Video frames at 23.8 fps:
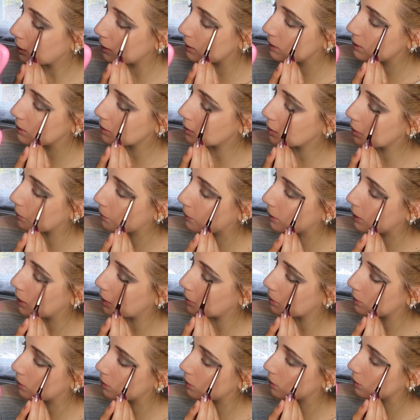blending the
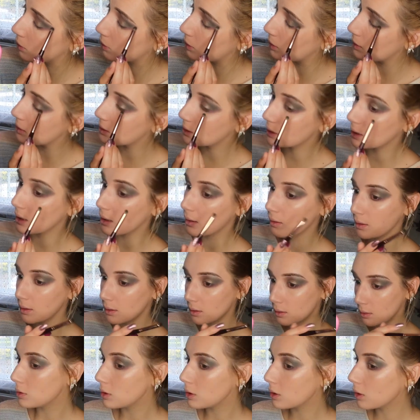purple and the green
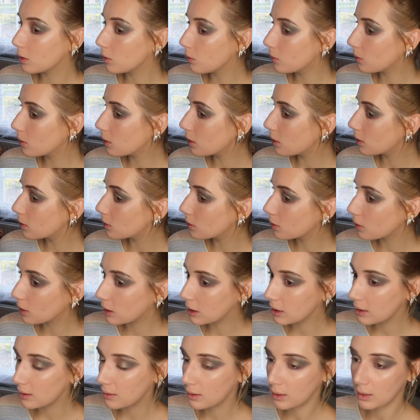together. You know what?
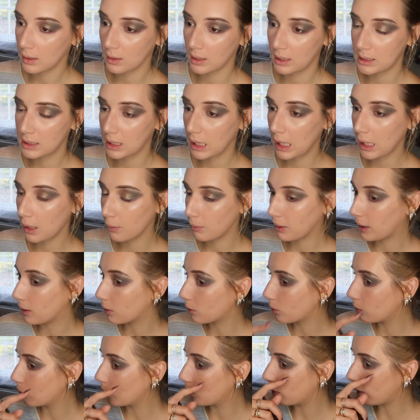I think I take
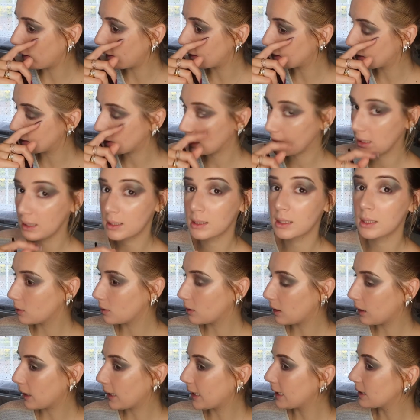back what I said.
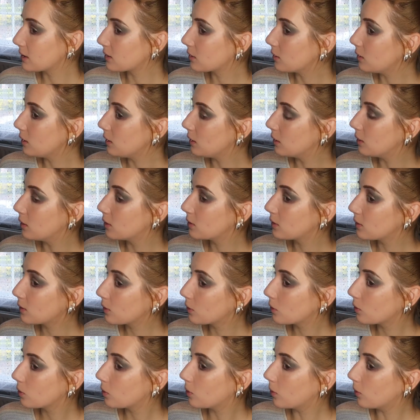It actually looks
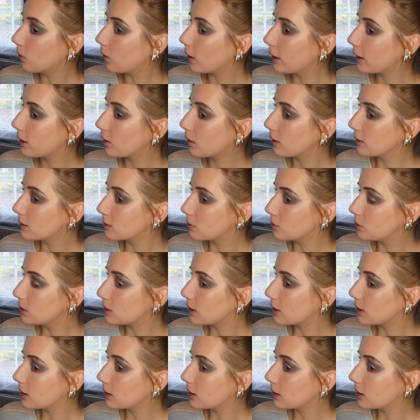quite nice all